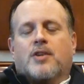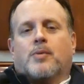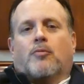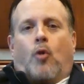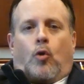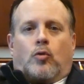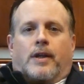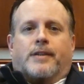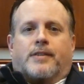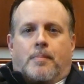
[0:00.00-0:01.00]
As we roll
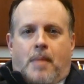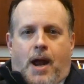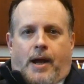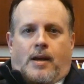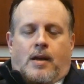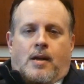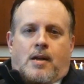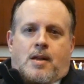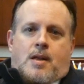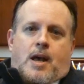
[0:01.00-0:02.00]
into May
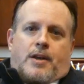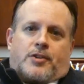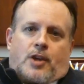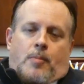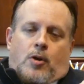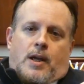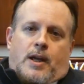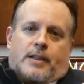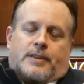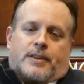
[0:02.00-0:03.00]
and the summer
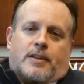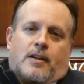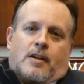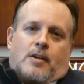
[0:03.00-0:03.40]
hits,